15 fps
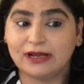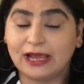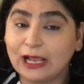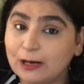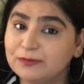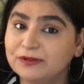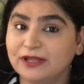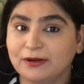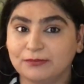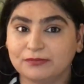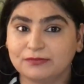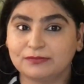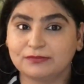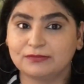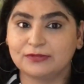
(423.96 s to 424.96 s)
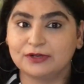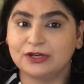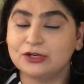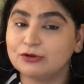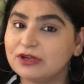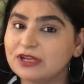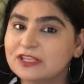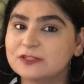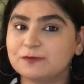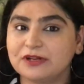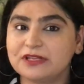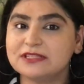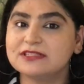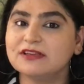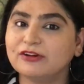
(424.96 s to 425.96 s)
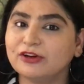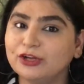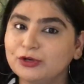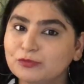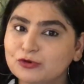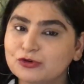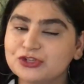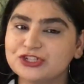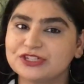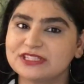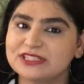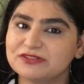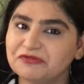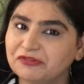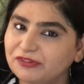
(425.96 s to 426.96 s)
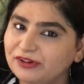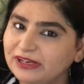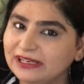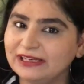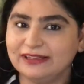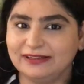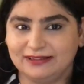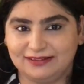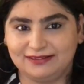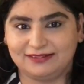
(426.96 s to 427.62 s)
help them to express their emotions freely.